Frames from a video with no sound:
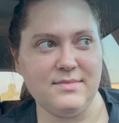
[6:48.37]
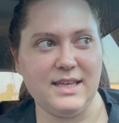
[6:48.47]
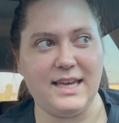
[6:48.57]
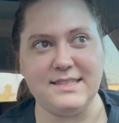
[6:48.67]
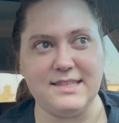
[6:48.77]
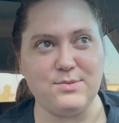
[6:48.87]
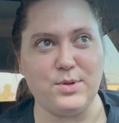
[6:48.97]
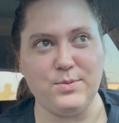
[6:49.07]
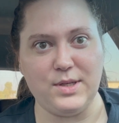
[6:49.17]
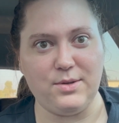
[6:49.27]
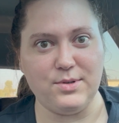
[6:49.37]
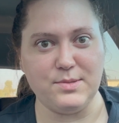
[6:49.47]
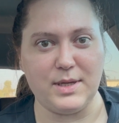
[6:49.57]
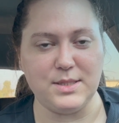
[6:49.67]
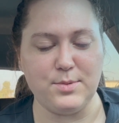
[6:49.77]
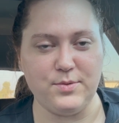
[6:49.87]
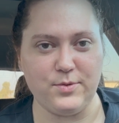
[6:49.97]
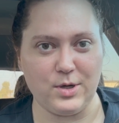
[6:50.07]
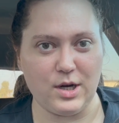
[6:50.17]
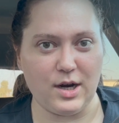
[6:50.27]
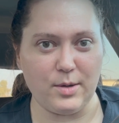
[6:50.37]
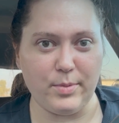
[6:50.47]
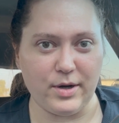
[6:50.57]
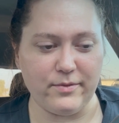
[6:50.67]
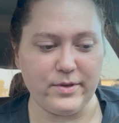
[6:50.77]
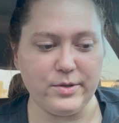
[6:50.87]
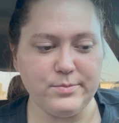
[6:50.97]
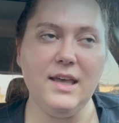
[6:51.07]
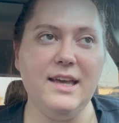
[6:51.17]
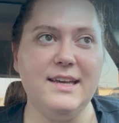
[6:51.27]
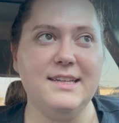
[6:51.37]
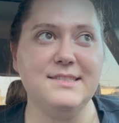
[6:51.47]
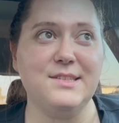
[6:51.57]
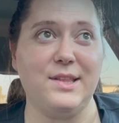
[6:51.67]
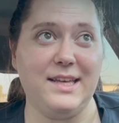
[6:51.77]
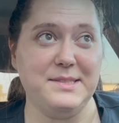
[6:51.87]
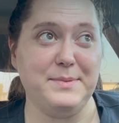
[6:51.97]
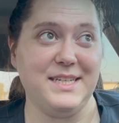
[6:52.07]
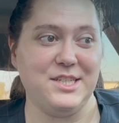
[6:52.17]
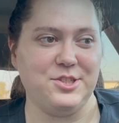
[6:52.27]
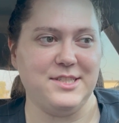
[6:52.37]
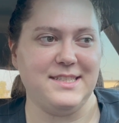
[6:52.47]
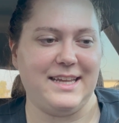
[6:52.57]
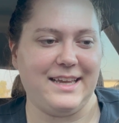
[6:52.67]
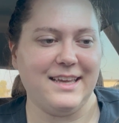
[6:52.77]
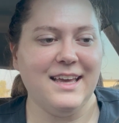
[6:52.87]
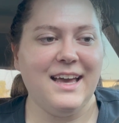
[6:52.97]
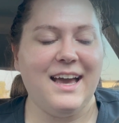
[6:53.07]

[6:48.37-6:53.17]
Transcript: cases we're really responsible for are parvo, and so that has been interesting.